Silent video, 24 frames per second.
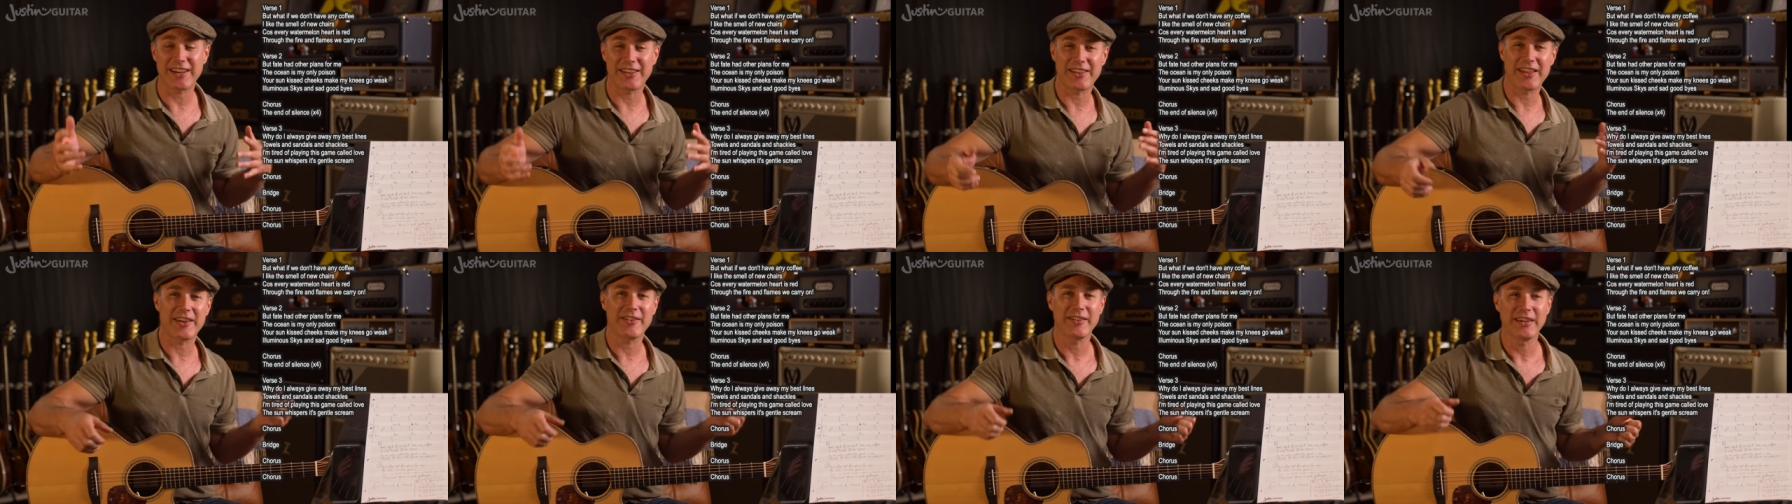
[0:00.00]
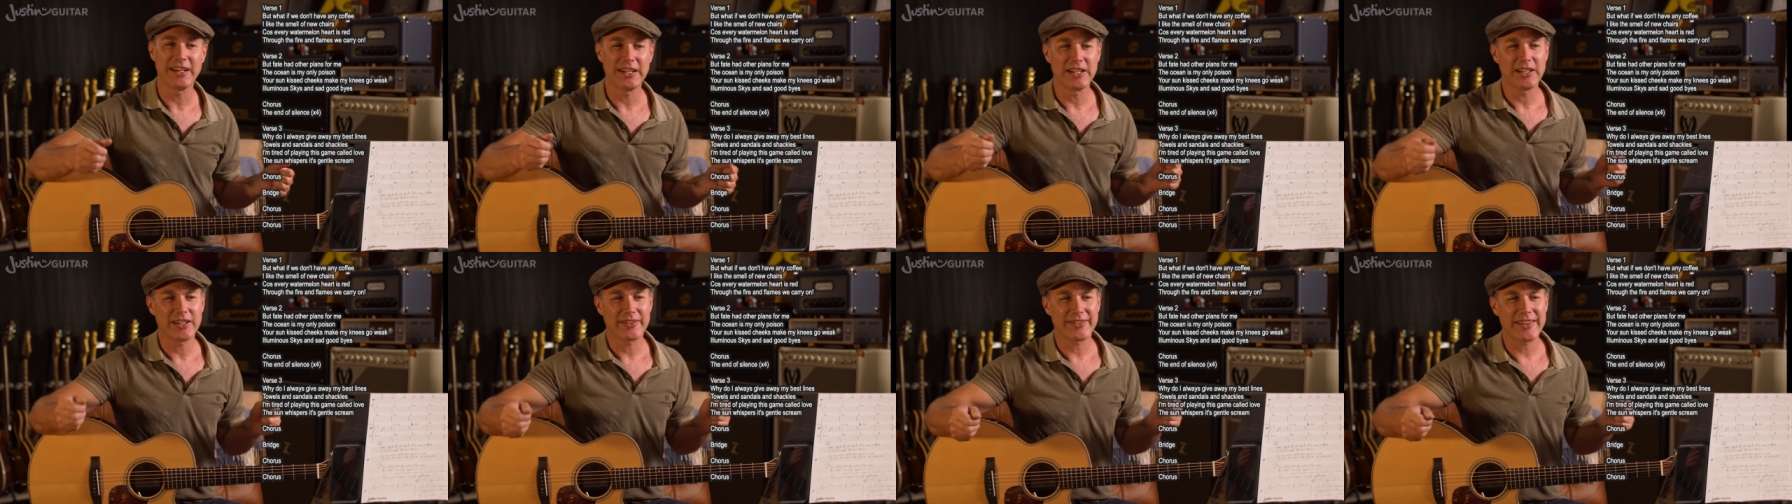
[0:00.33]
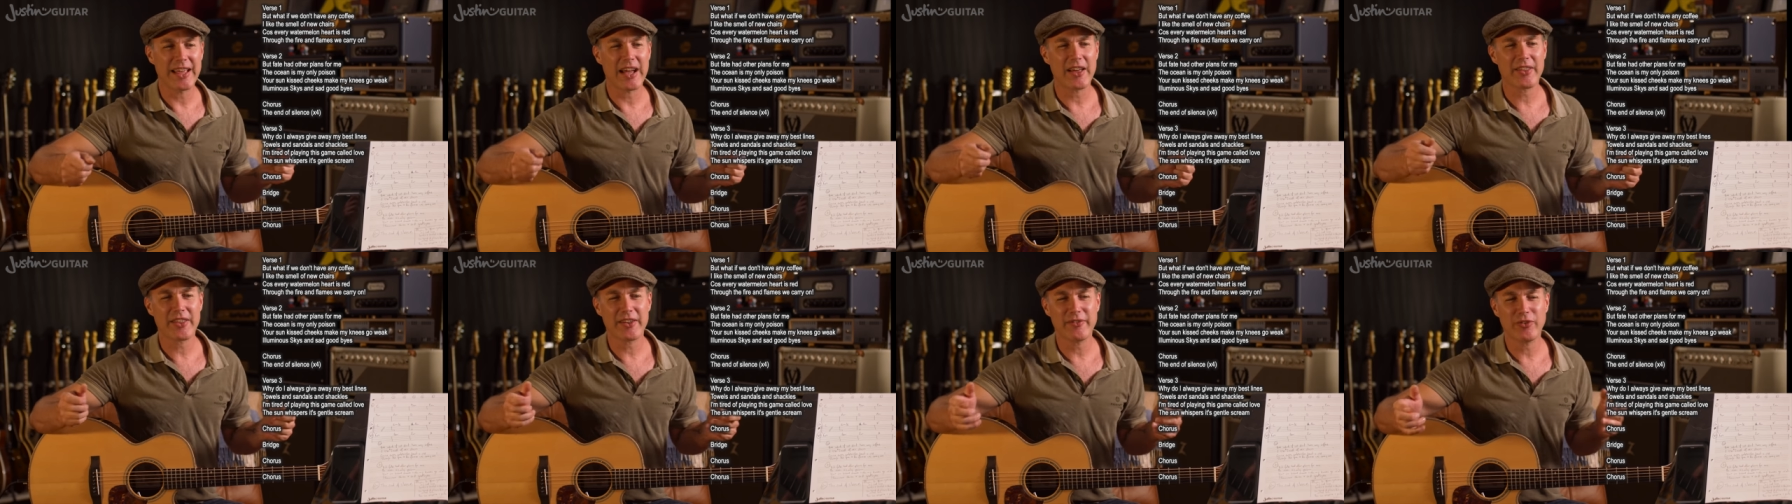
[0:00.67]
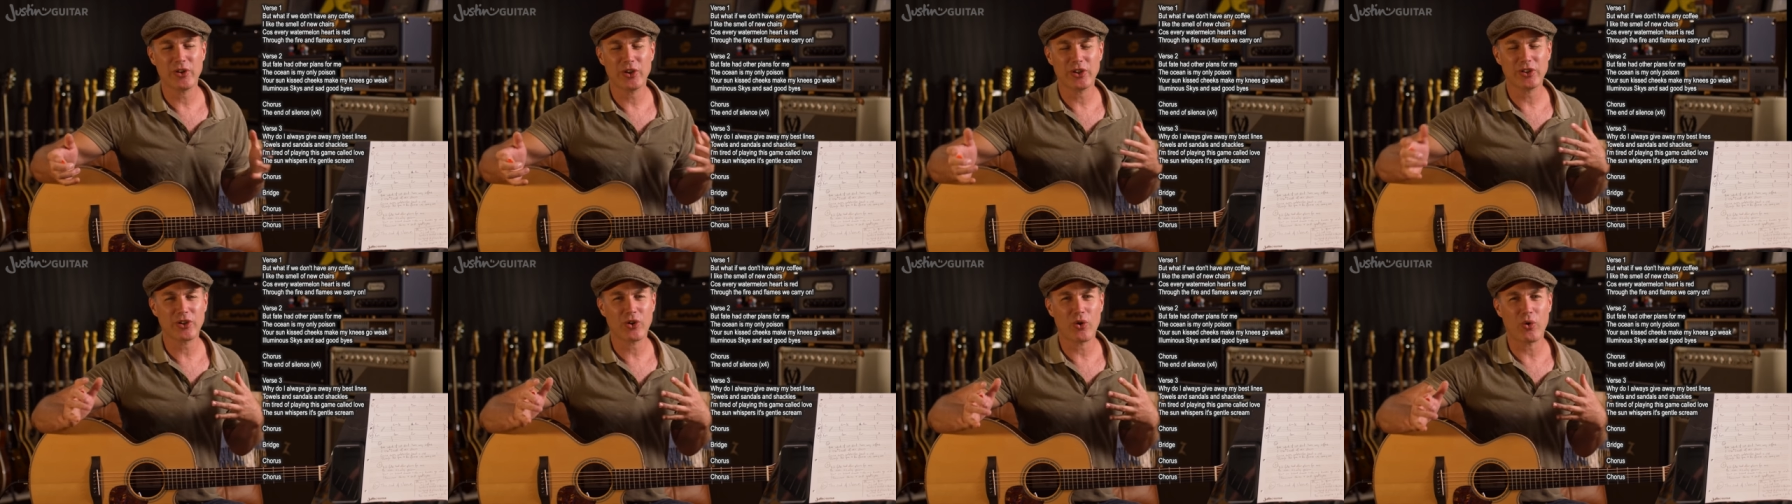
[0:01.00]
And they're now they've
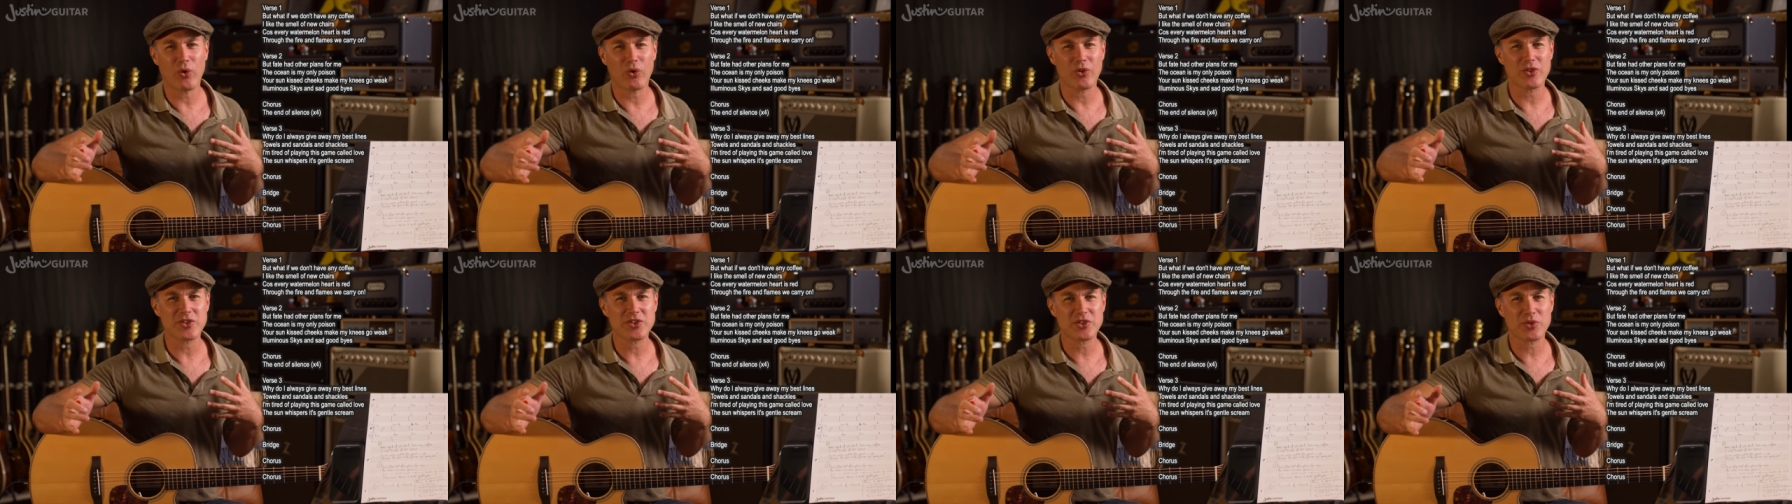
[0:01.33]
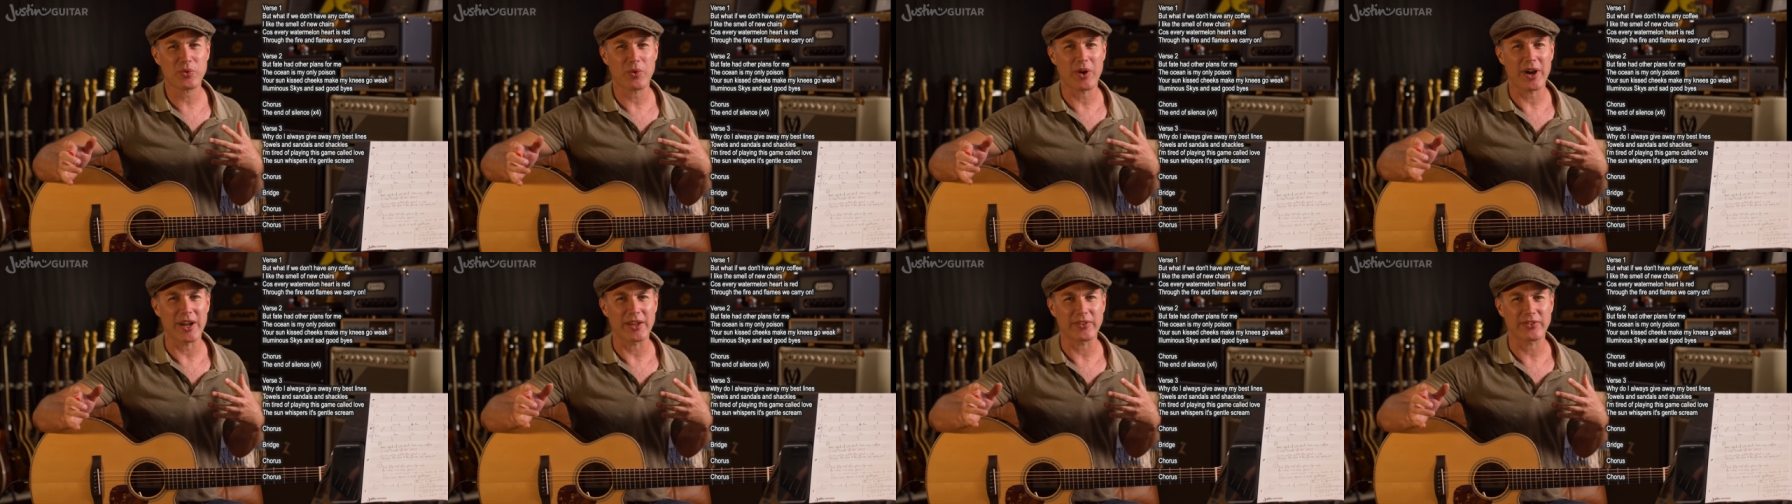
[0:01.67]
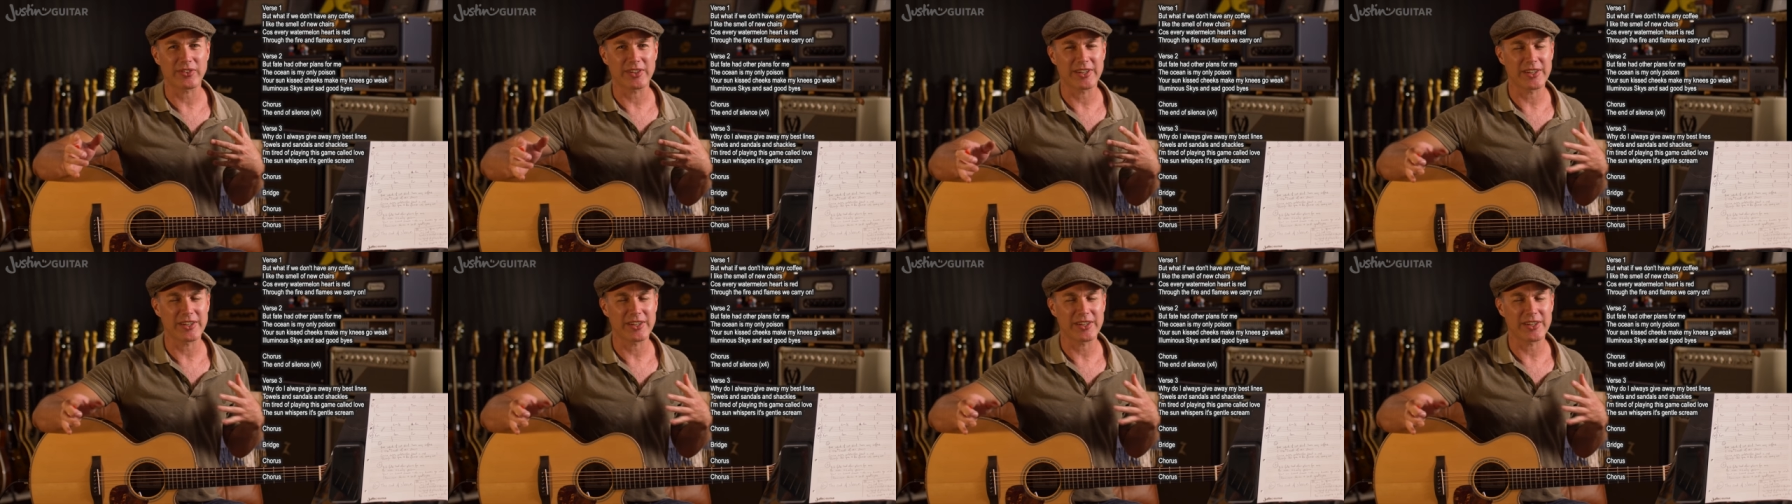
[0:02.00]
heard the chorus twice.